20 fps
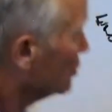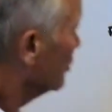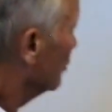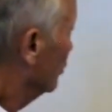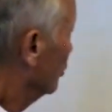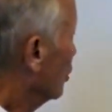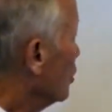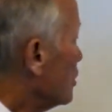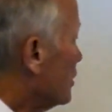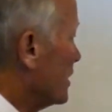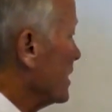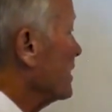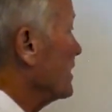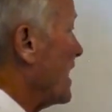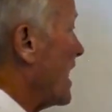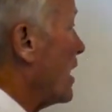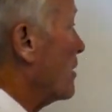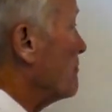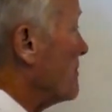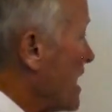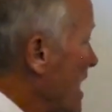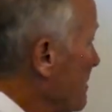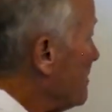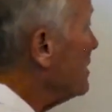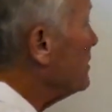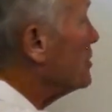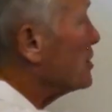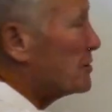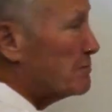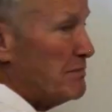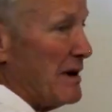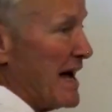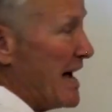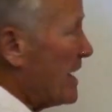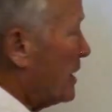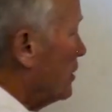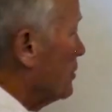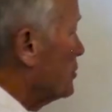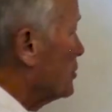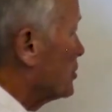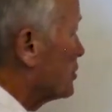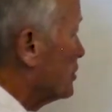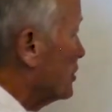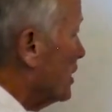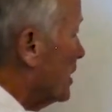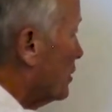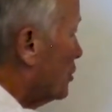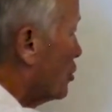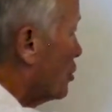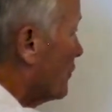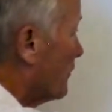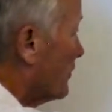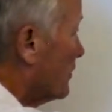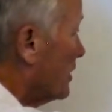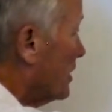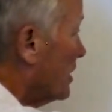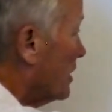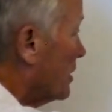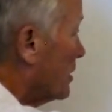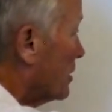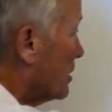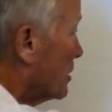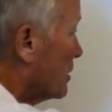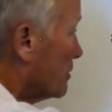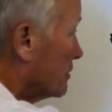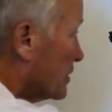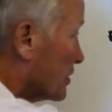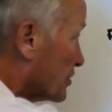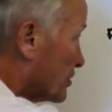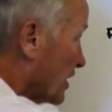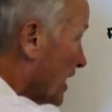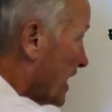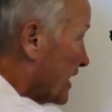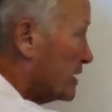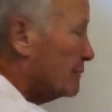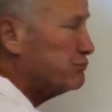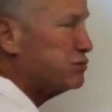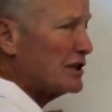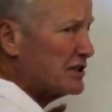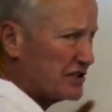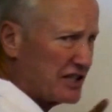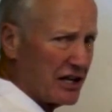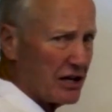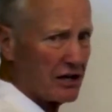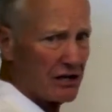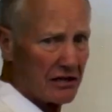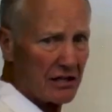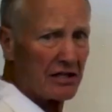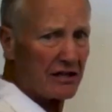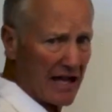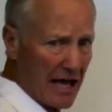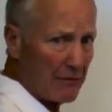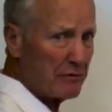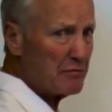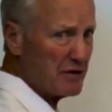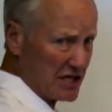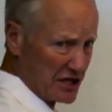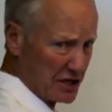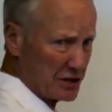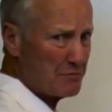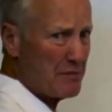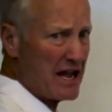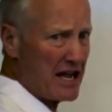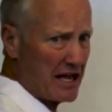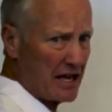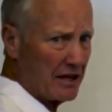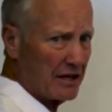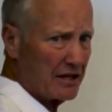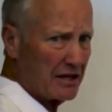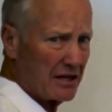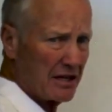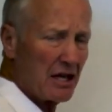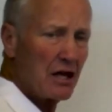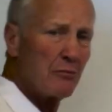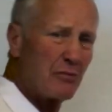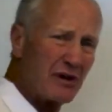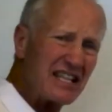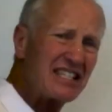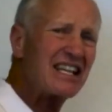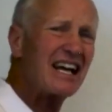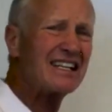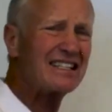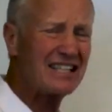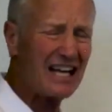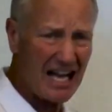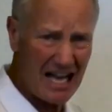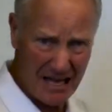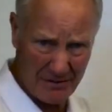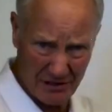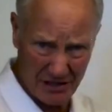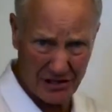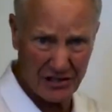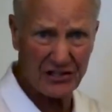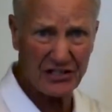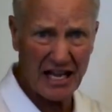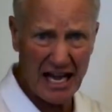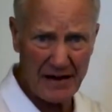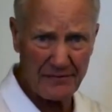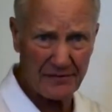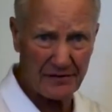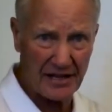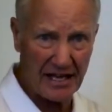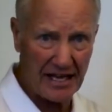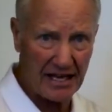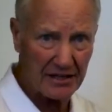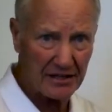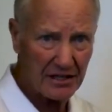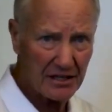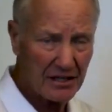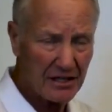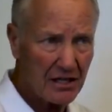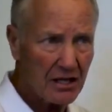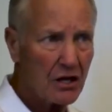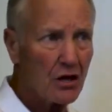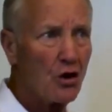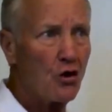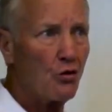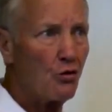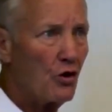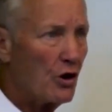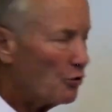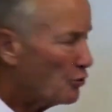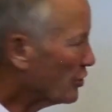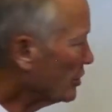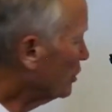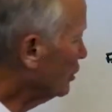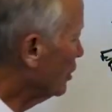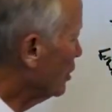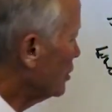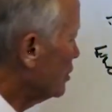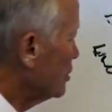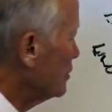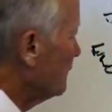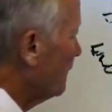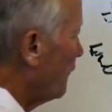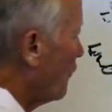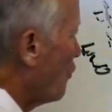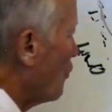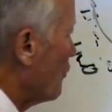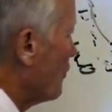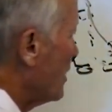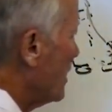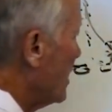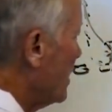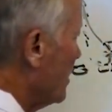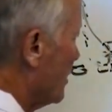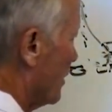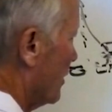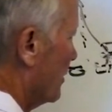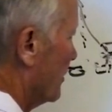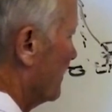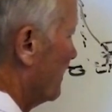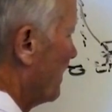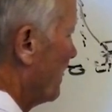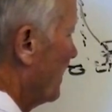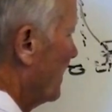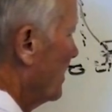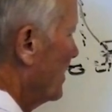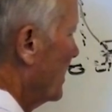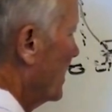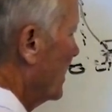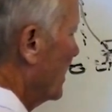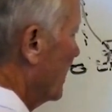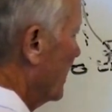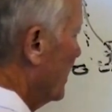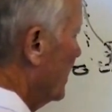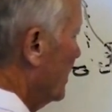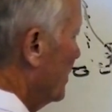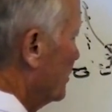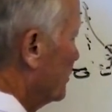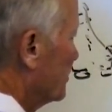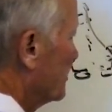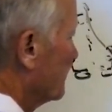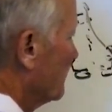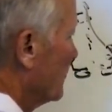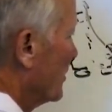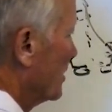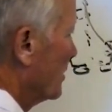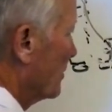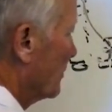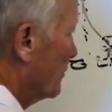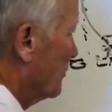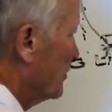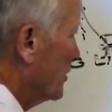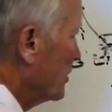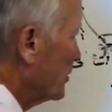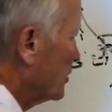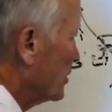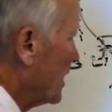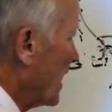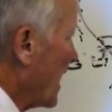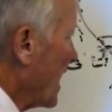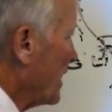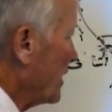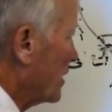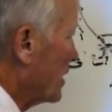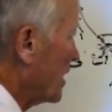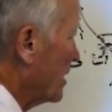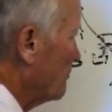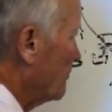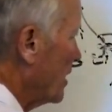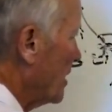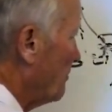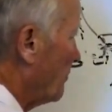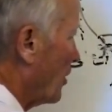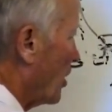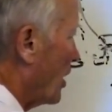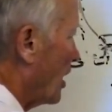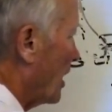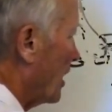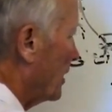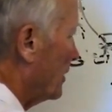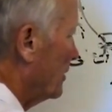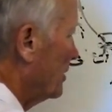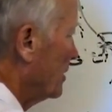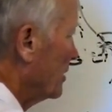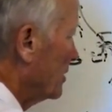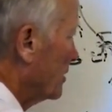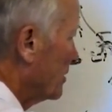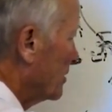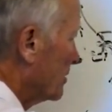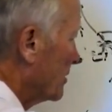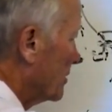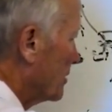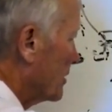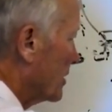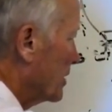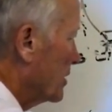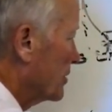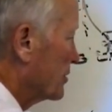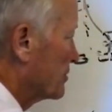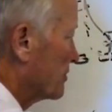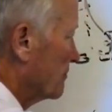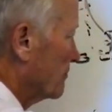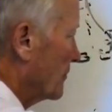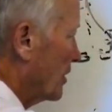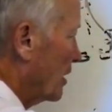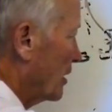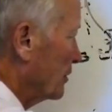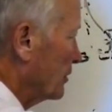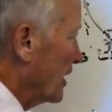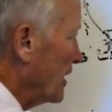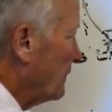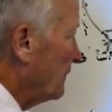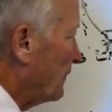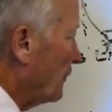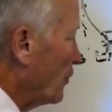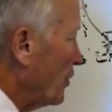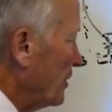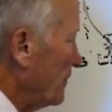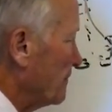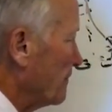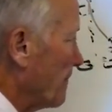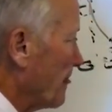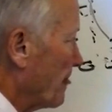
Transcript: Looking now, maybe this backer snuck over here, decide to blitz here. That would be his man. But he's got time to decipher that. What we're looking for here is this guy to come up on his left foot